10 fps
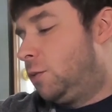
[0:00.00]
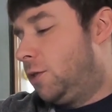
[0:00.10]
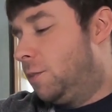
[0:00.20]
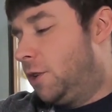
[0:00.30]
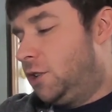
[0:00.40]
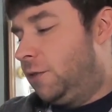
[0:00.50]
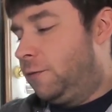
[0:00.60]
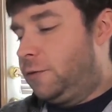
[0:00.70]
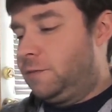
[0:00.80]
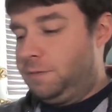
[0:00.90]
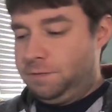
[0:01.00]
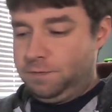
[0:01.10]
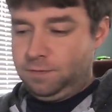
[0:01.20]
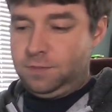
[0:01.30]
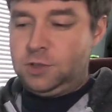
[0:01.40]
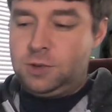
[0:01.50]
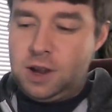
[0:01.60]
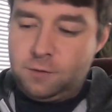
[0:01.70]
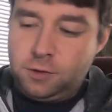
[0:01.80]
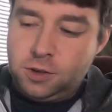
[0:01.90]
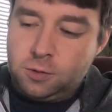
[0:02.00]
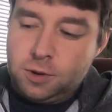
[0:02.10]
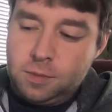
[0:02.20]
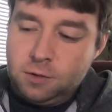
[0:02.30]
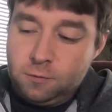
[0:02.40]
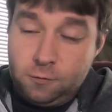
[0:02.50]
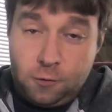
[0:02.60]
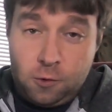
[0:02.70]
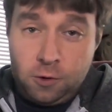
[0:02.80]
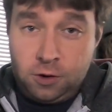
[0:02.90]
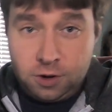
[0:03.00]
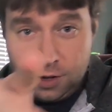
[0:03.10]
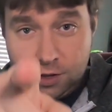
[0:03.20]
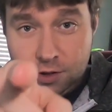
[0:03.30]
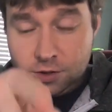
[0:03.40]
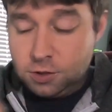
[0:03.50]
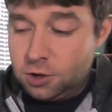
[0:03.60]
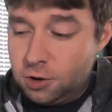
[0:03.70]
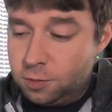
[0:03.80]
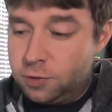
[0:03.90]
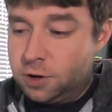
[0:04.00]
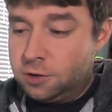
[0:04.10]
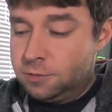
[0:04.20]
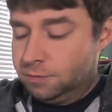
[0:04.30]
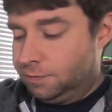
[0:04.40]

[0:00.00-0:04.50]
with a bunch of travel equipment for the GoPro,